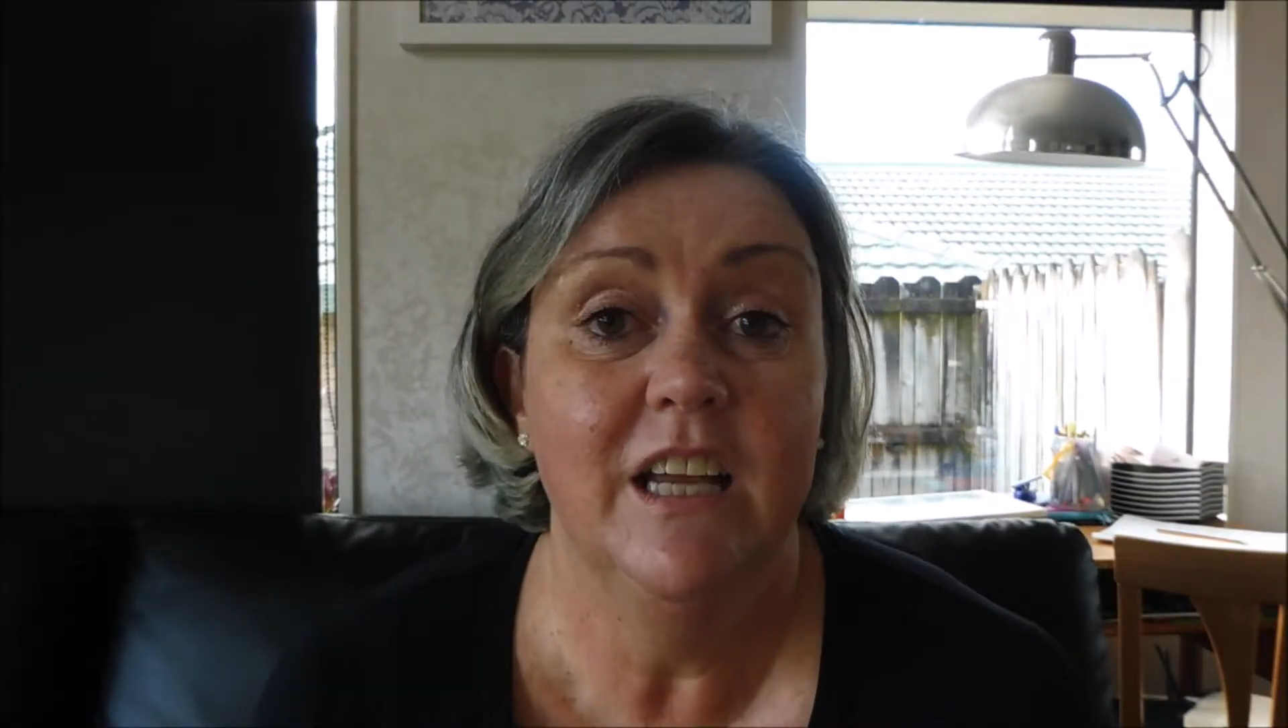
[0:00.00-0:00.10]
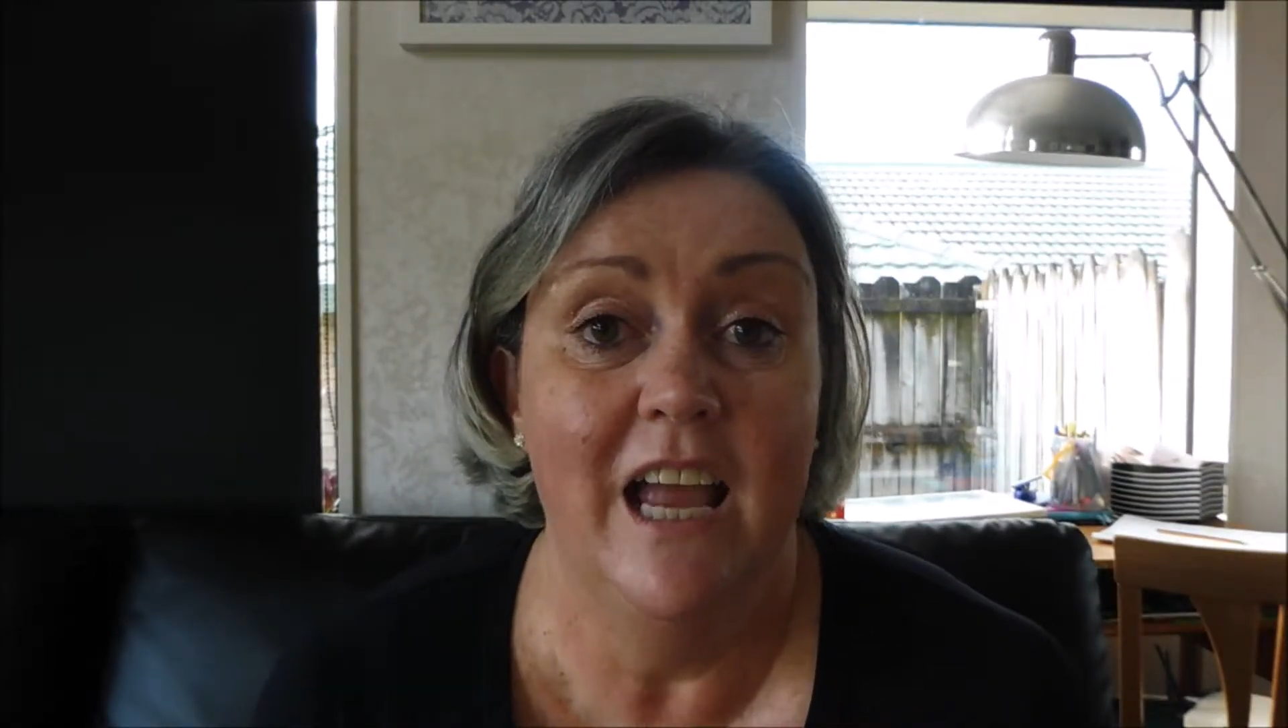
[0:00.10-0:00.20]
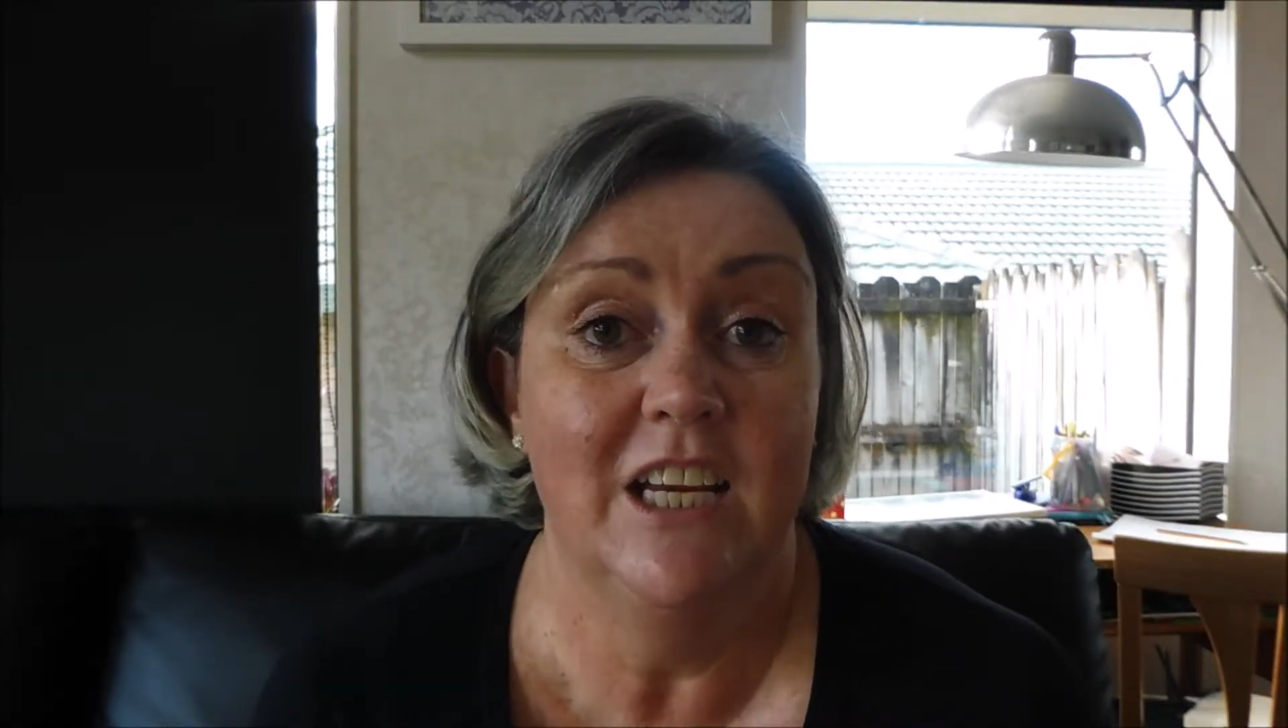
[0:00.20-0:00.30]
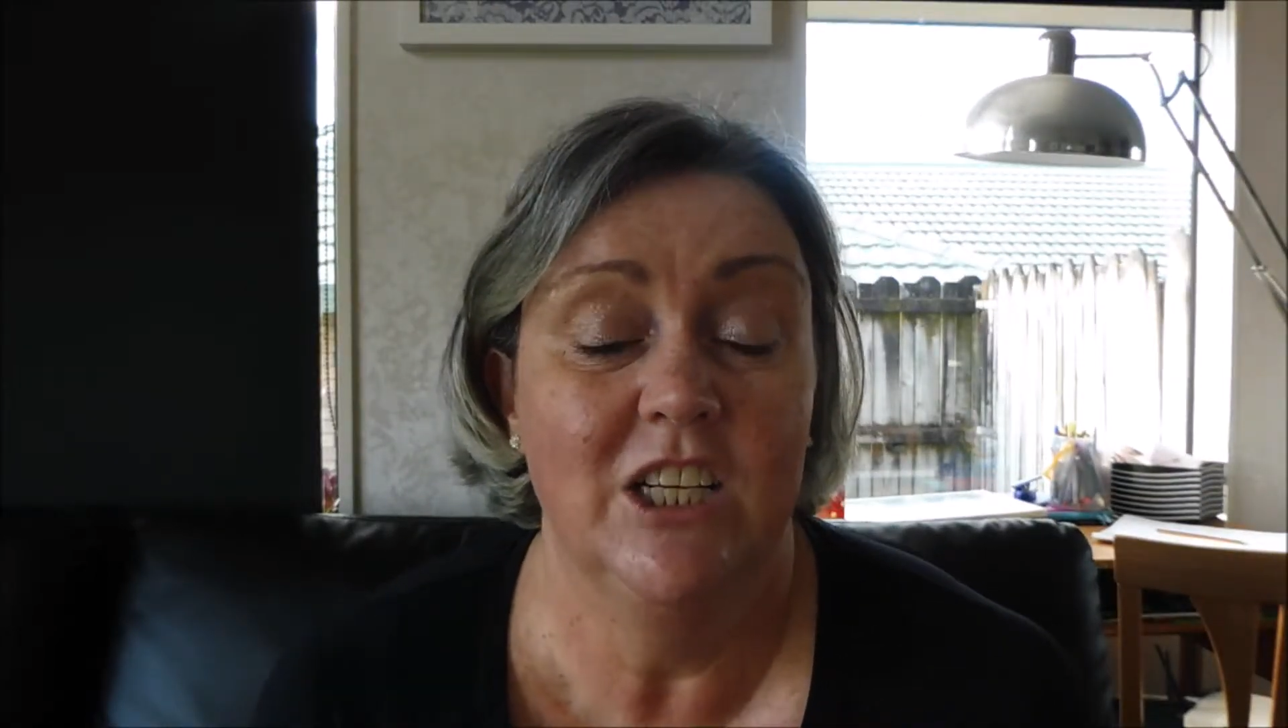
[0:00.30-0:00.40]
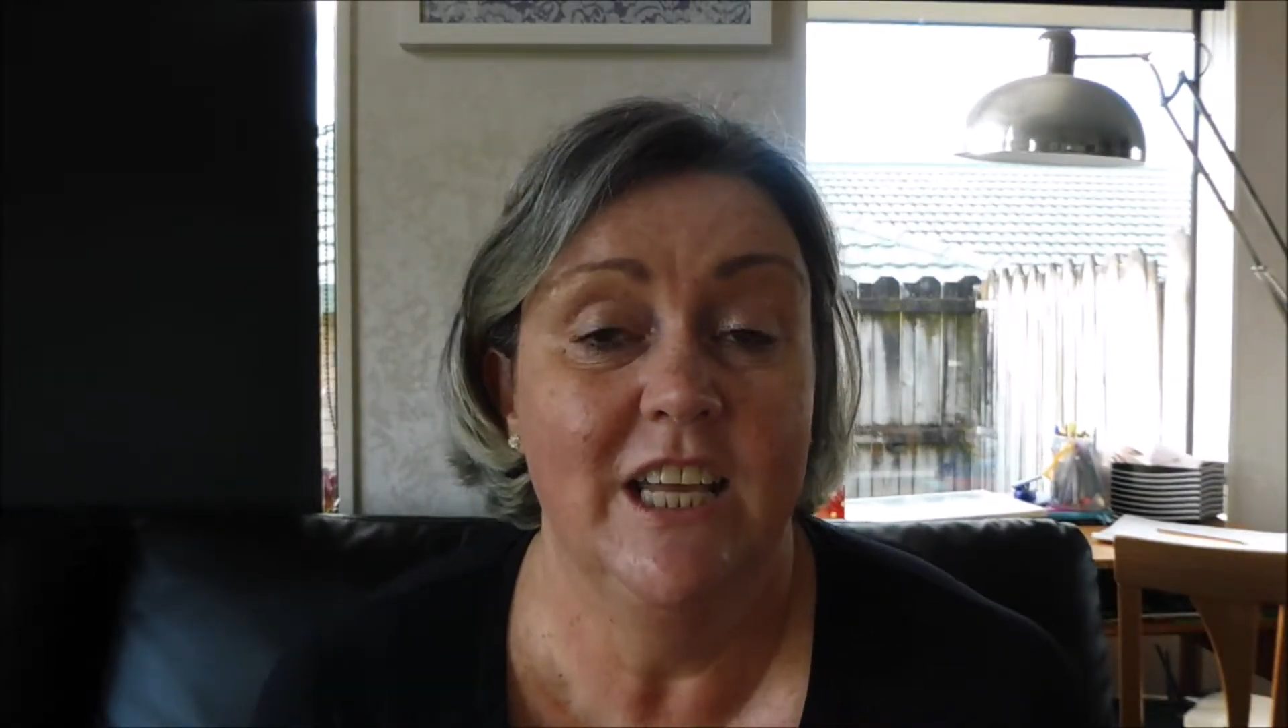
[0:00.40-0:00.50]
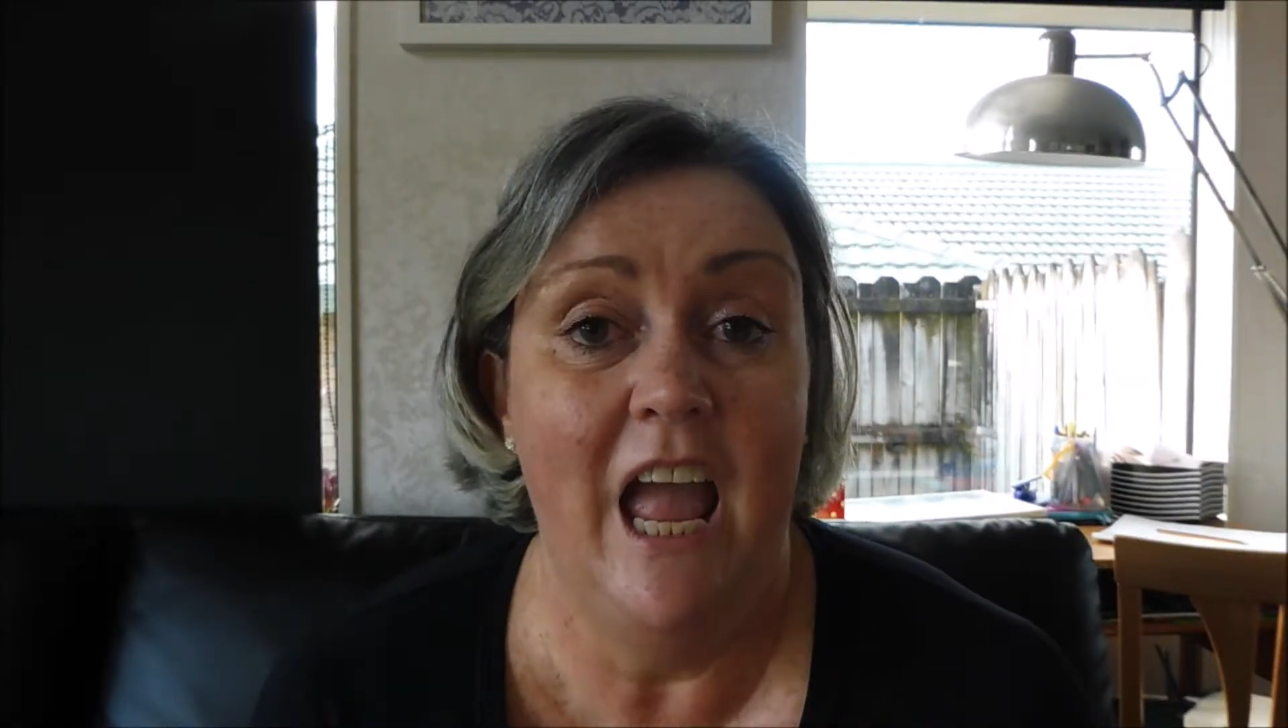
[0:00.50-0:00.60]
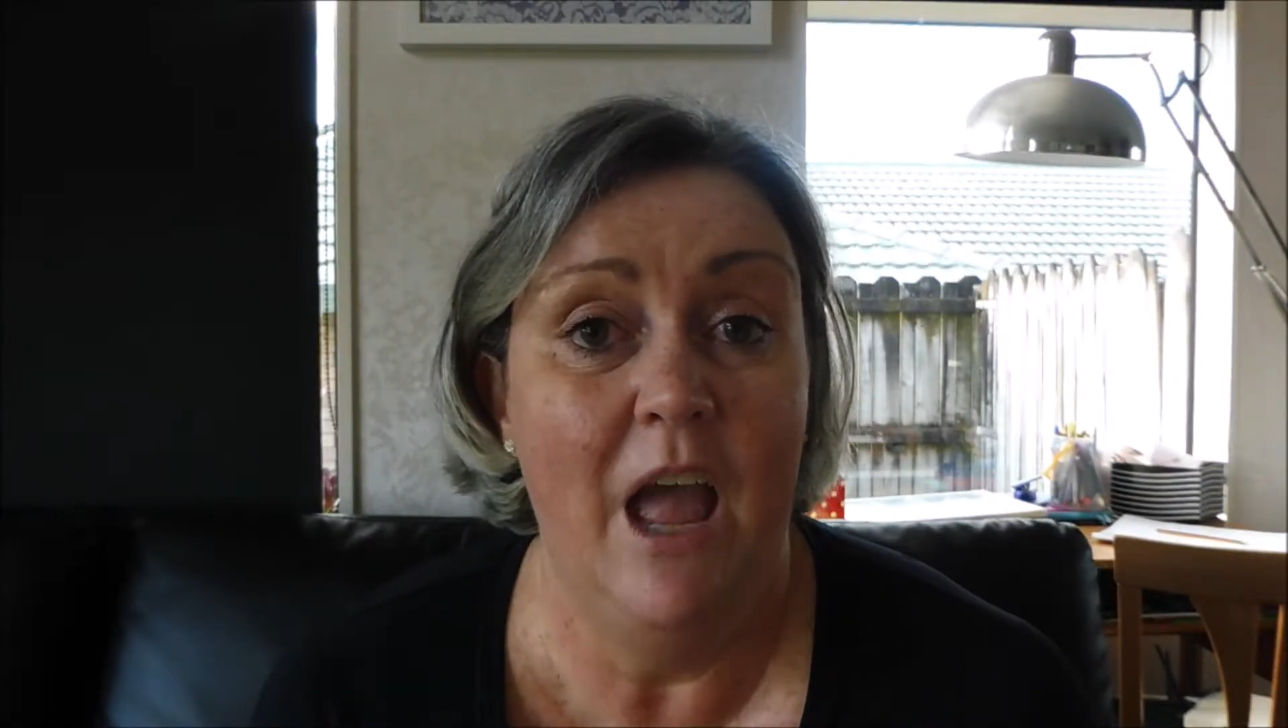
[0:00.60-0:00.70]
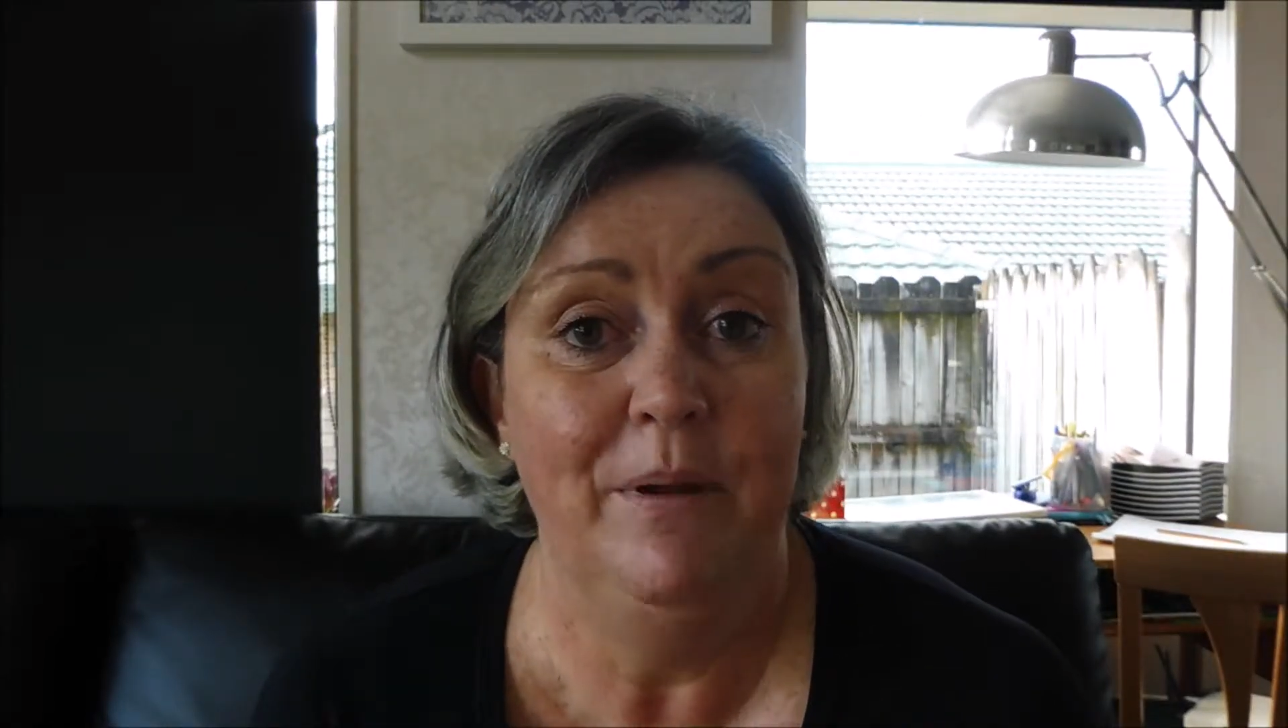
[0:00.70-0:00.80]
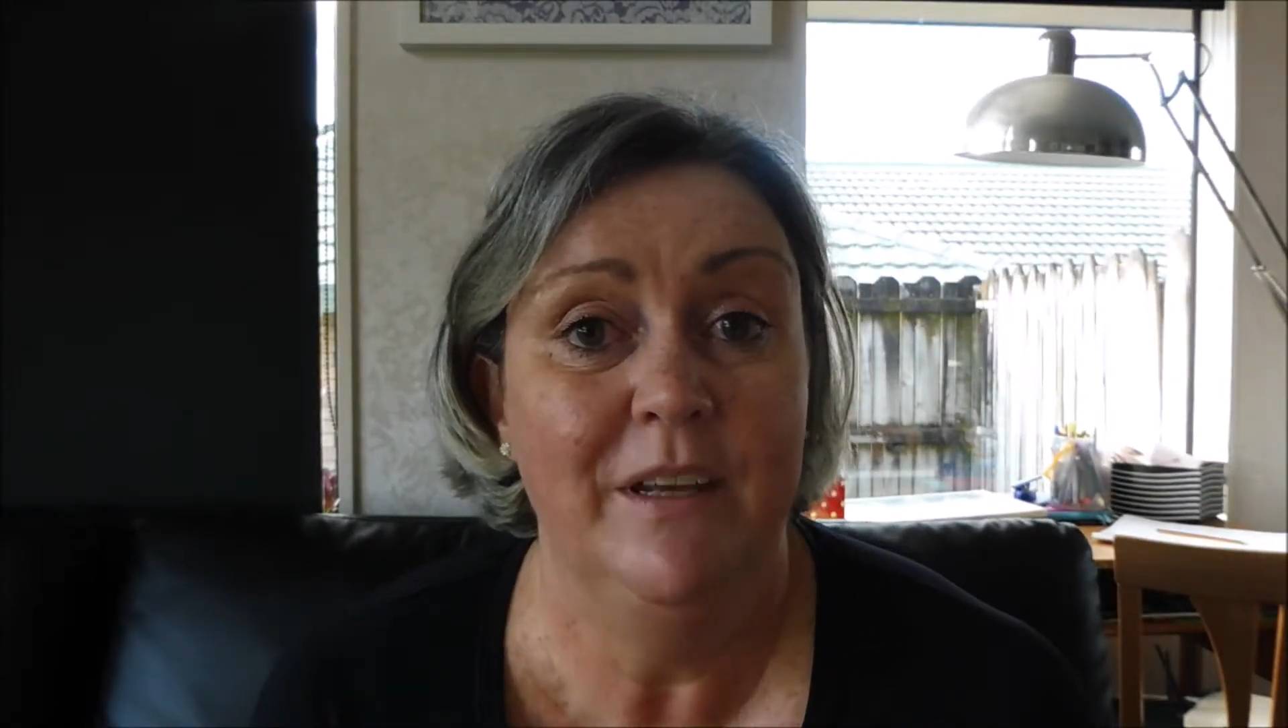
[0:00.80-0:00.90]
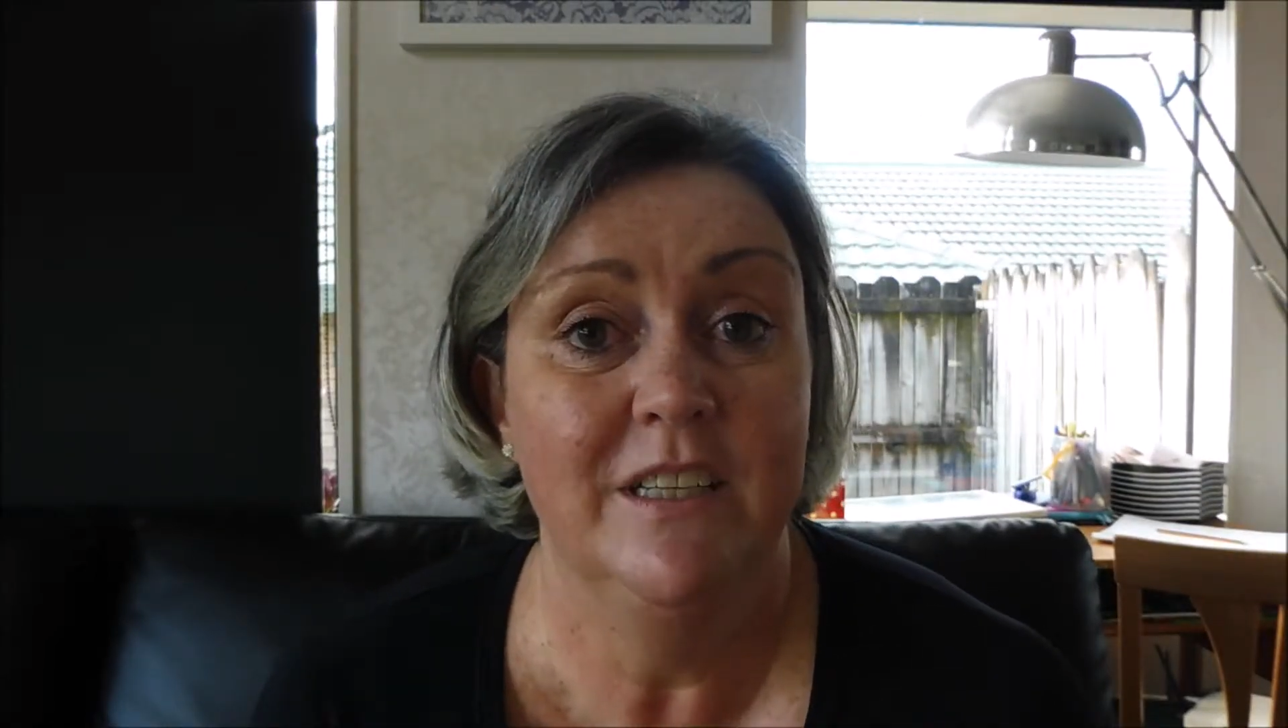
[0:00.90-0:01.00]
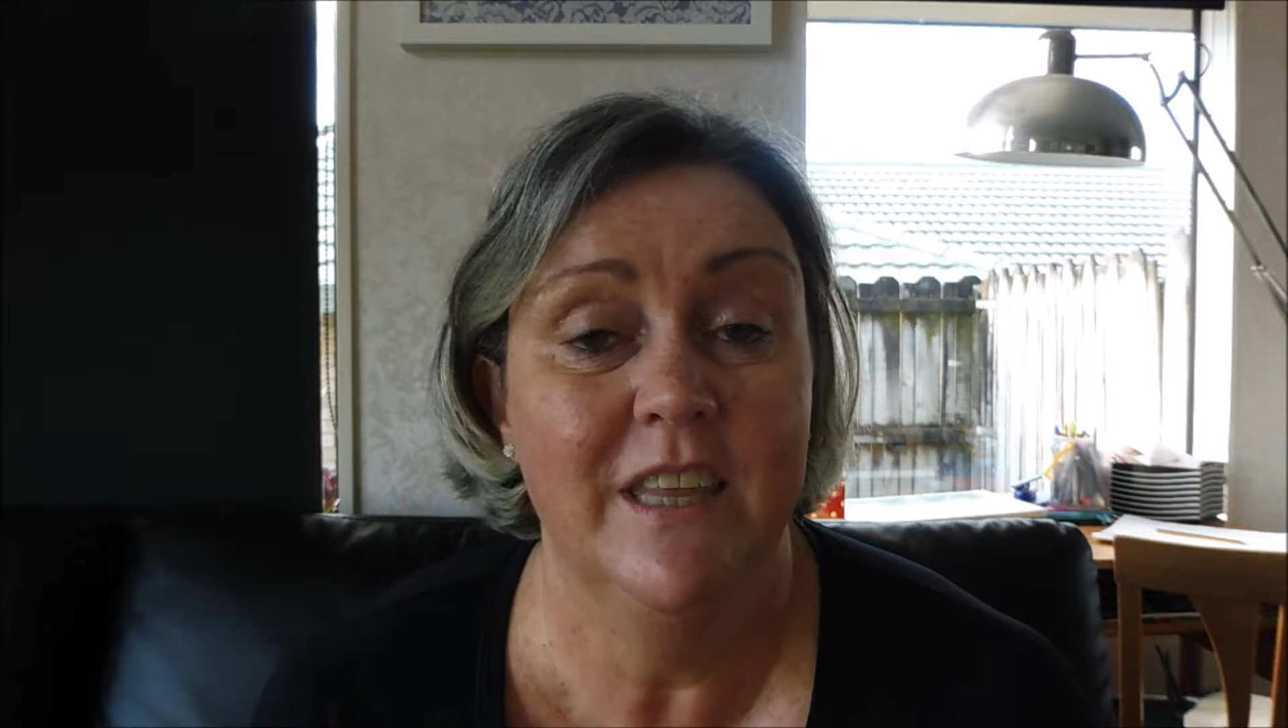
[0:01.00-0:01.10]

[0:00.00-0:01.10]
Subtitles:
actually happened